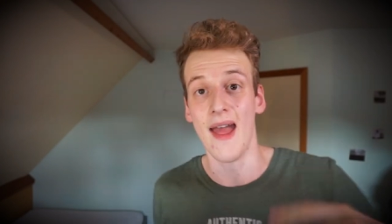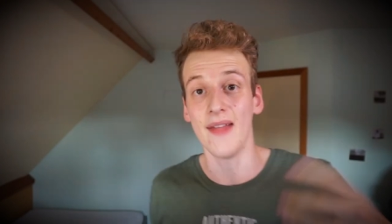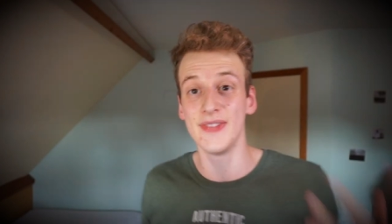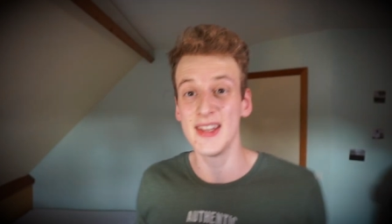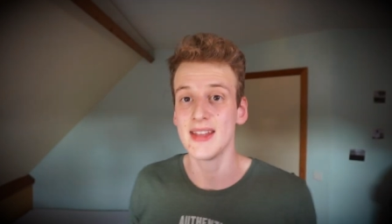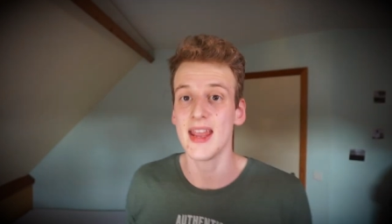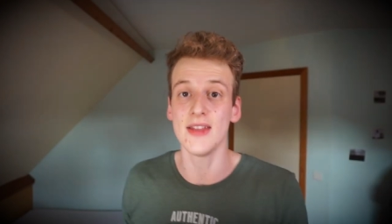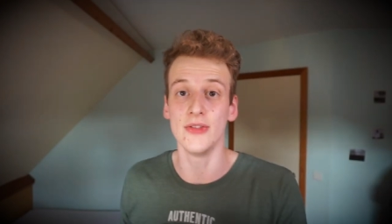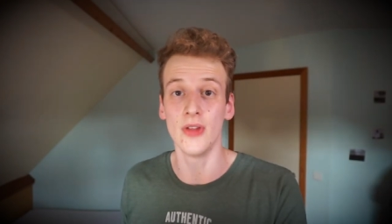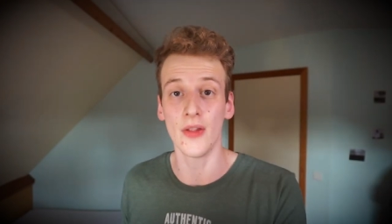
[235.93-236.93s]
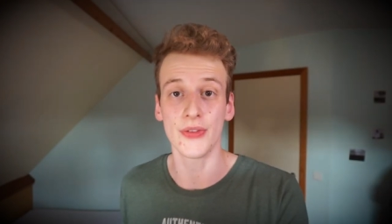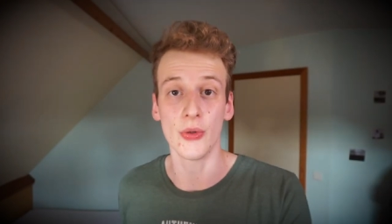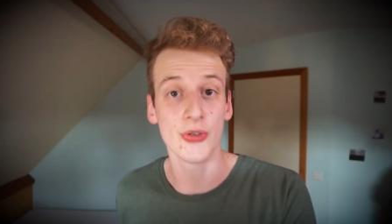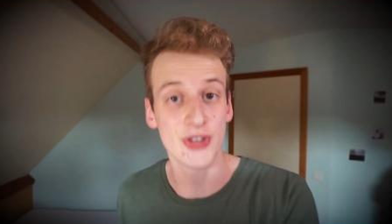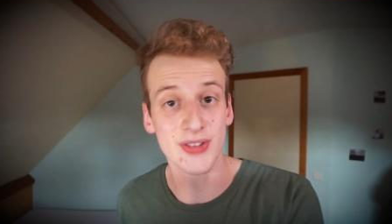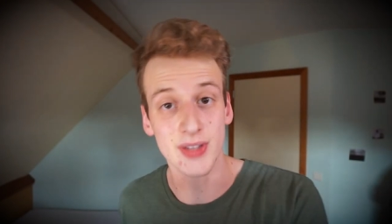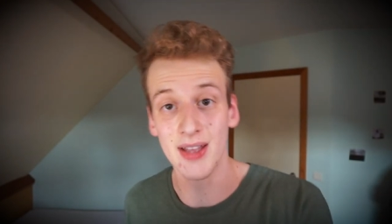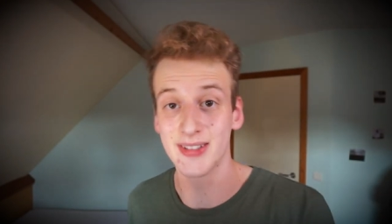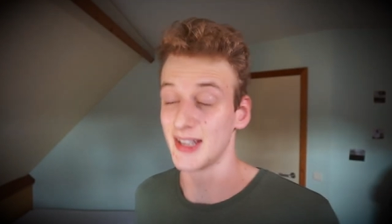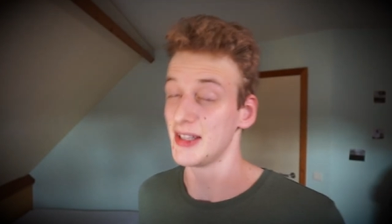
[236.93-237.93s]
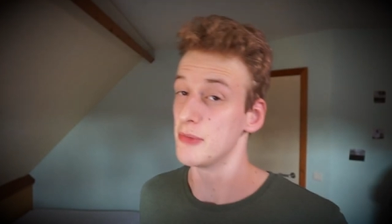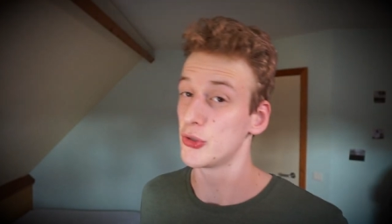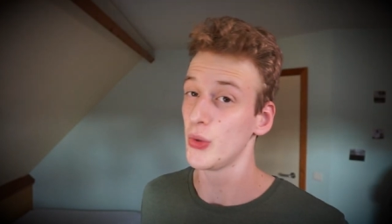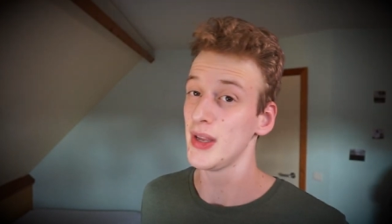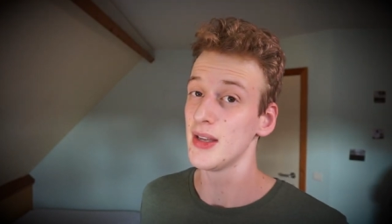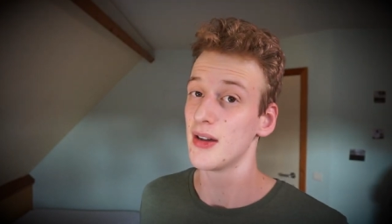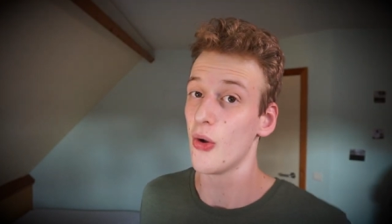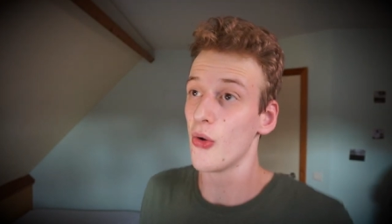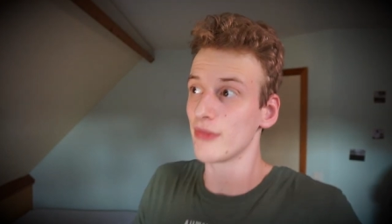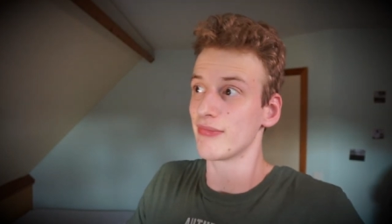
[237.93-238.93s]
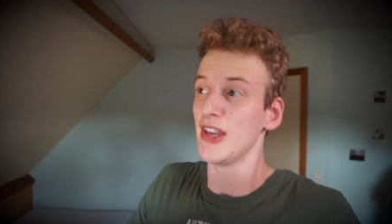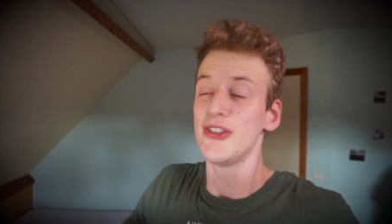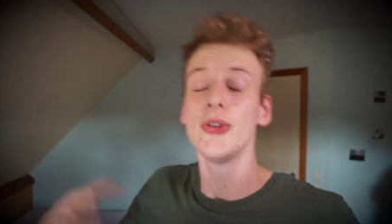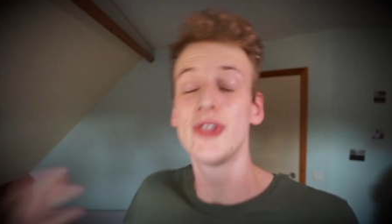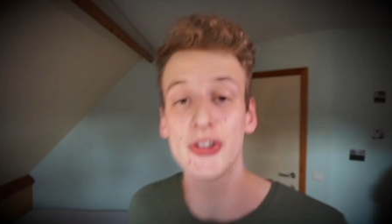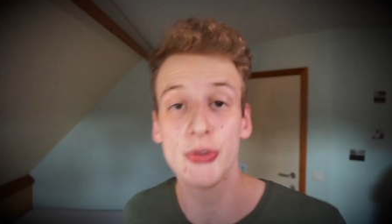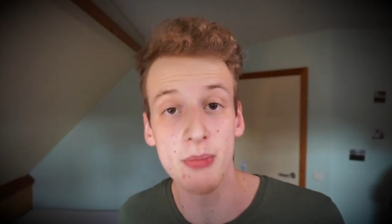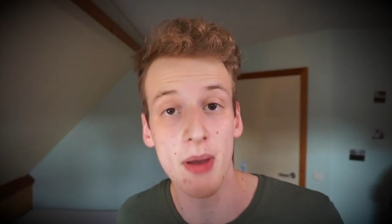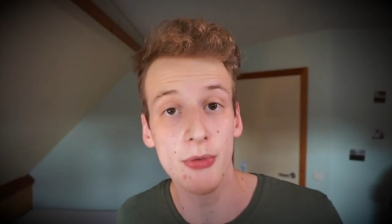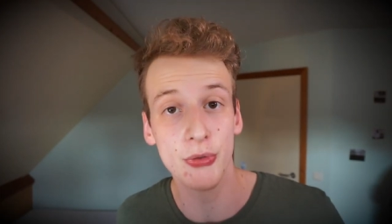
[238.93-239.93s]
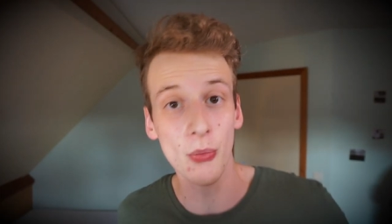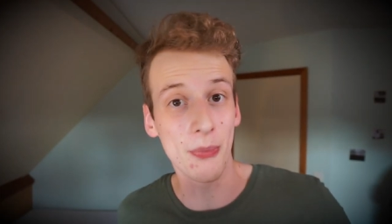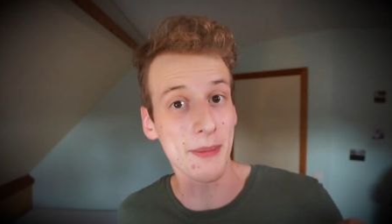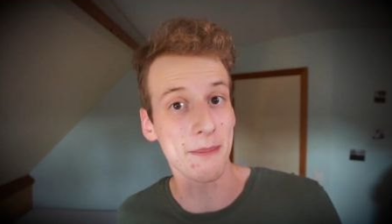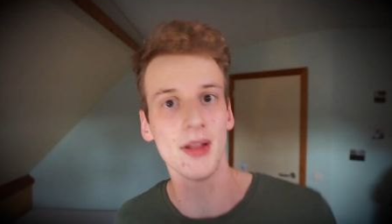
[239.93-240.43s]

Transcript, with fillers: And did a not urgent task get in between? Or did you just remember to bring